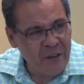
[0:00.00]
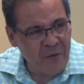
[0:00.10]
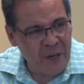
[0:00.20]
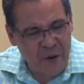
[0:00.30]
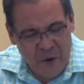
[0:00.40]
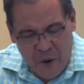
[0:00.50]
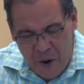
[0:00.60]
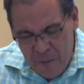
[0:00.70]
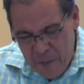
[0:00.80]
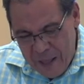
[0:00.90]
You'll
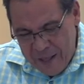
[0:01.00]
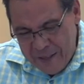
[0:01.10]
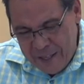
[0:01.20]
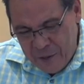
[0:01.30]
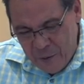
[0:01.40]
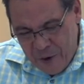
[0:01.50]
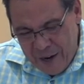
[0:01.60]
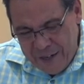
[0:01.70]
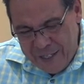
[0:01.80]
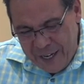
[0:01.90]
recall that the
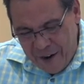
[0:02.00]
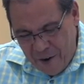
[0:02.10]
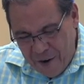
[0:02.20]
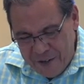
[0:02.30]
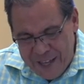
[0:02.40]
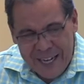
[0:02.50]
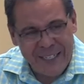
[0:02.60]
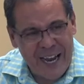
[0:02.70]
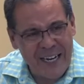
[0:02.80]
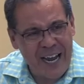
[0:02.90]
words he heard that
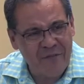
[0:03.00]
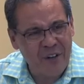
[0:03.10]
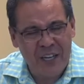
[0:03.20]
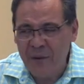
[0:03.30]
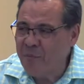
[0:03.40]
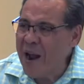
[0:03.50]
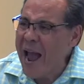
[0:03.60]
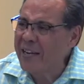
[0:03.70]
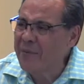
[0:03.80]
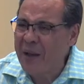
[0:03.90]
night after he
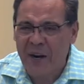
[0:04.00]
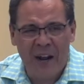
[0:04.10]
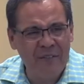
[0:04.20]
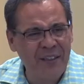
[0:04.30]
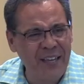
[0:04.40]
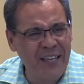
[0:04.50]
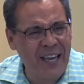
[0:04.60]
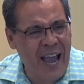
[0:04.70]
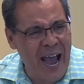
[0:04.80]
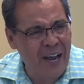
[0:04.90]
bragged about everything
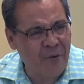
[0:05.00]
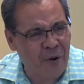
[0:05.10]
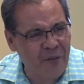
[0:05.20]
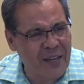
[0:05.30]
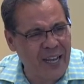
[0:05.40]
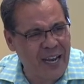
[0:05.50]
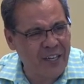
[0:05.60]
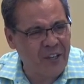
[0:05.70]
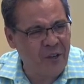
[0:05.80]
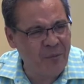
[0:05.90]
he had, all that he
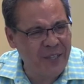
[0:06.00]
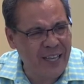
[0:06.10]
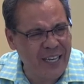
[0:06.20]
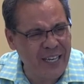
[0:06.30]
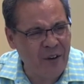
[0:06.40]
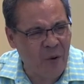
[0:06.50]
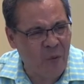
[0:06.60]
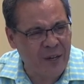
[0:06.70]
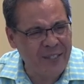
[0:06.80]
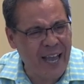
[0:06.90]
had accumulated,
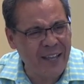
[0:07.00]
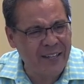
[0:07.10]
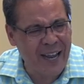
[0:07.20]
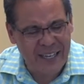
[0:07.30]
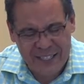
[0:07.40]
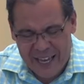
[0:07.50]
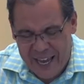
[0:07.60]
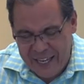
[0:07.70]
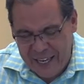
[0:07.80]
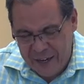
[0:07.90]
on one day, the next
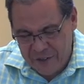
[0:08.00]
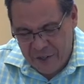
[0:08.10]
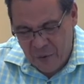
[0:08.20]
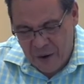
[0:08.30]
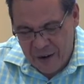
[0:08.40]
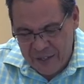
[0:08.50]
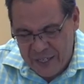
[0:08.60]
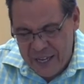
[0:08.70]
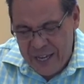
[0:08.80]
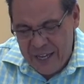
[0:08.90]
day, he hears the
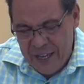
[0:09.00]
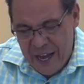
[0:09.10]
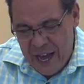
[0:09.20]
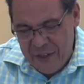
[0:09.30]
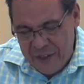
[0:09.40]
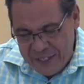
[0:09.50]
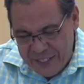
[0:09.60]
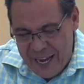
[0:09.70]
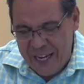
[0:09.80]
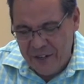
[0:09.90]
words,
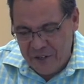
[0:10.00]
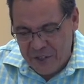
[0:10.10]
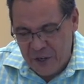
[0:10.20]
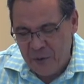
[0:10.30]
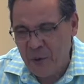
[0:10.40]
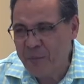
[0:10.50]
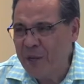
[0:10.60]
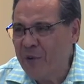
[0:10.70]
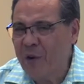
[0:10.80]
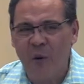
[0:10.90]
this night your soul will
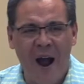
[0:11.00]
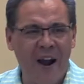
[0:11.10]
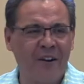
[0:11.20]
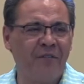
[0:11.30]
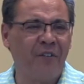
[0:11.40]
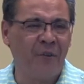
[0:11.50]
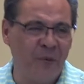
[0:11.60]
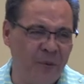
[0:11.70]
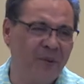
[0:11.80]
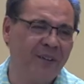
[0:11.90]
be required of you.